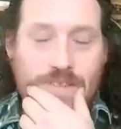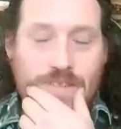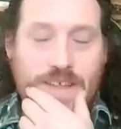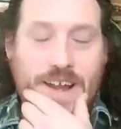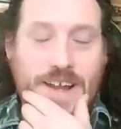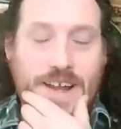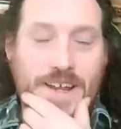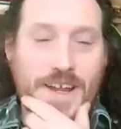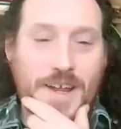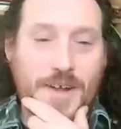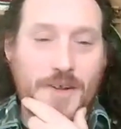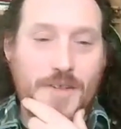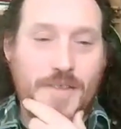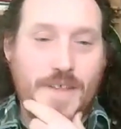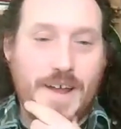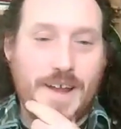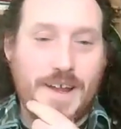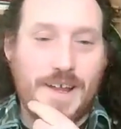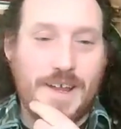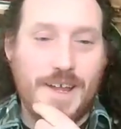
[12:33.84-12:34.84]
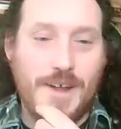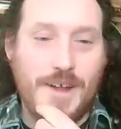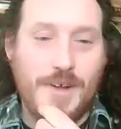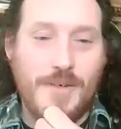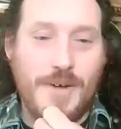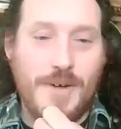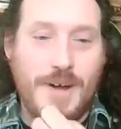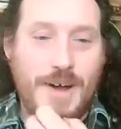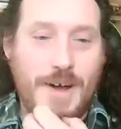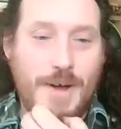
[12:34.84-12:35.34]
Thank you, thank
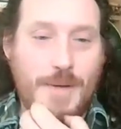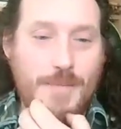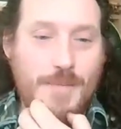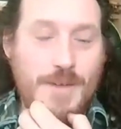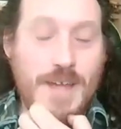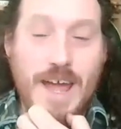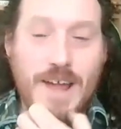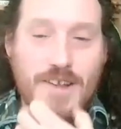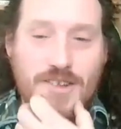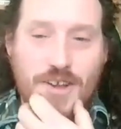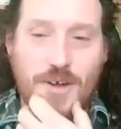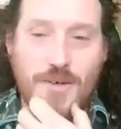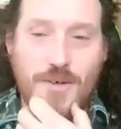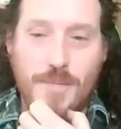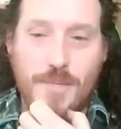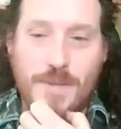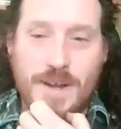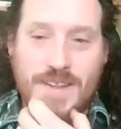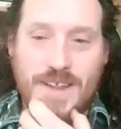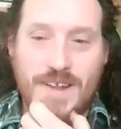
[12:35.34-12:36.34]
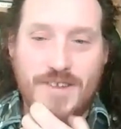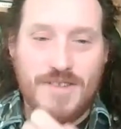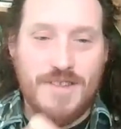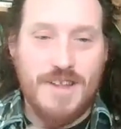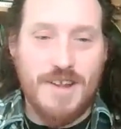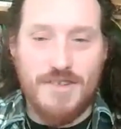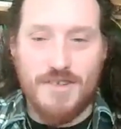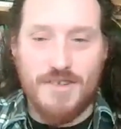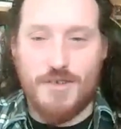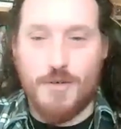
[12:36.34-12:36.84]
you. Um, yeah, so I mean, this
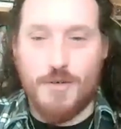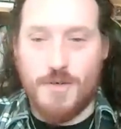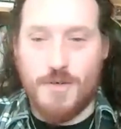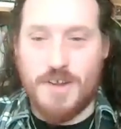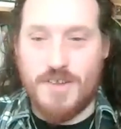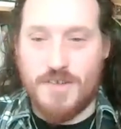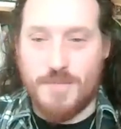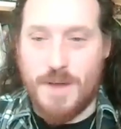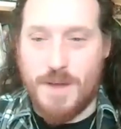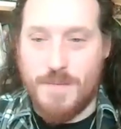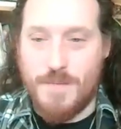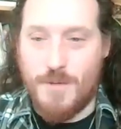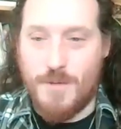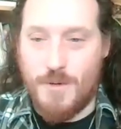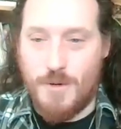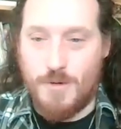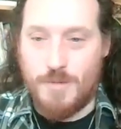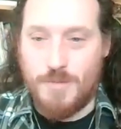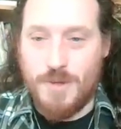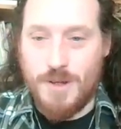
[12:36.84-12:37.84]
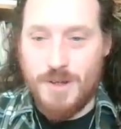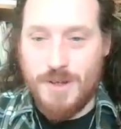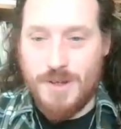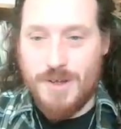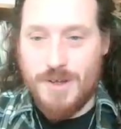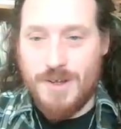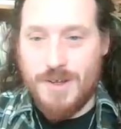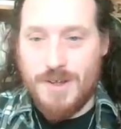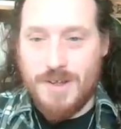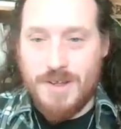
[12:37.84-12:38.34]
this story is a bit more,
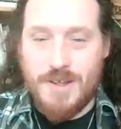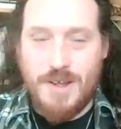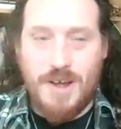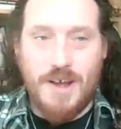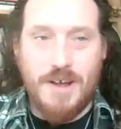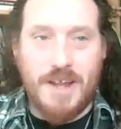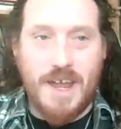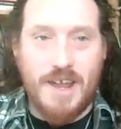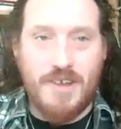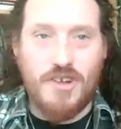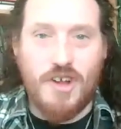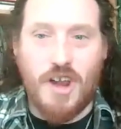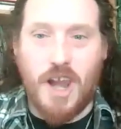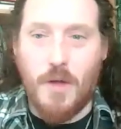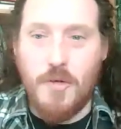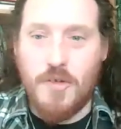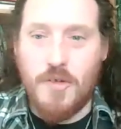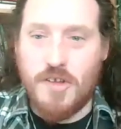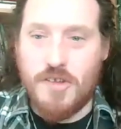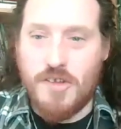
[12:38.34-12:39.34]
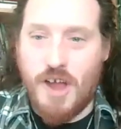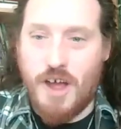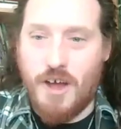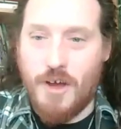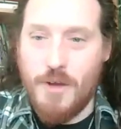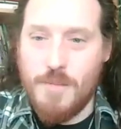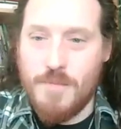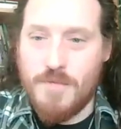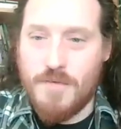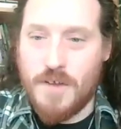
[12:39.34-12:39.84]
I guess, closer to
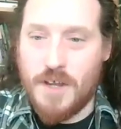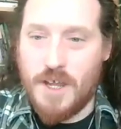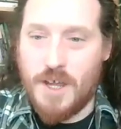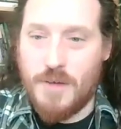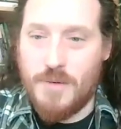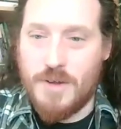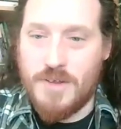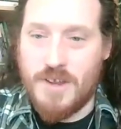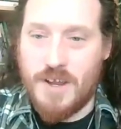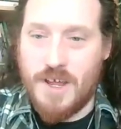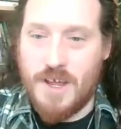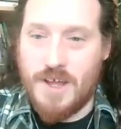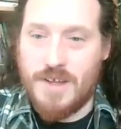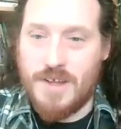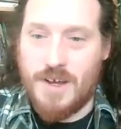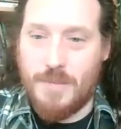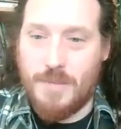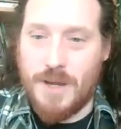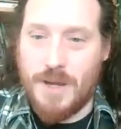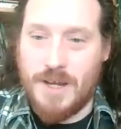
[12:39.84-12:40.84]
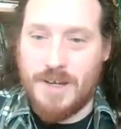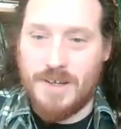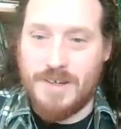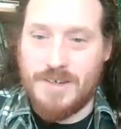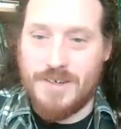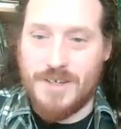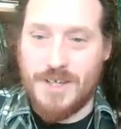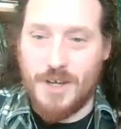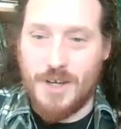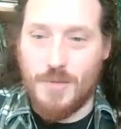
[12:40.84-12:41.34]
home for you, isn't it? I
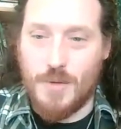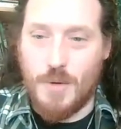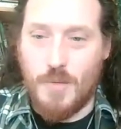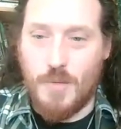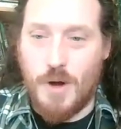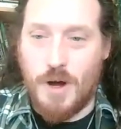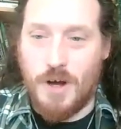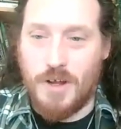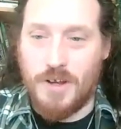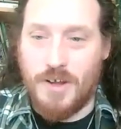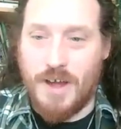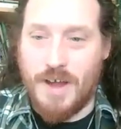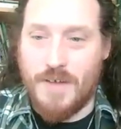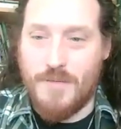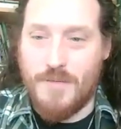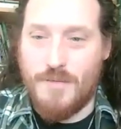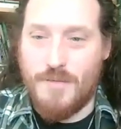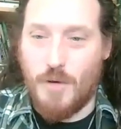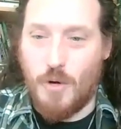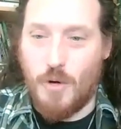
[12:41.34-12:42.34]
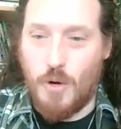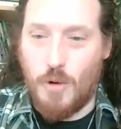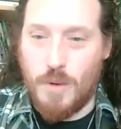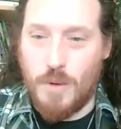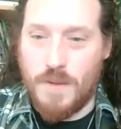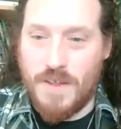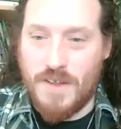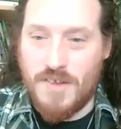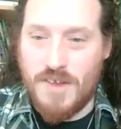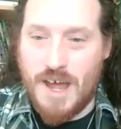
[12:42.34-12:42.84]
mean, you were what, like
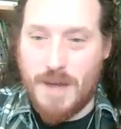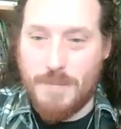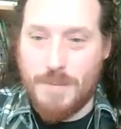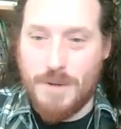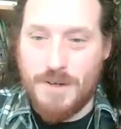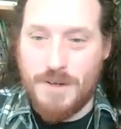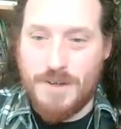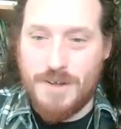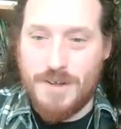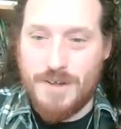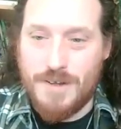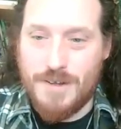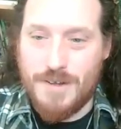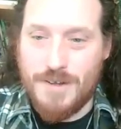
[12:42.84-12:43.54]
four when this happened?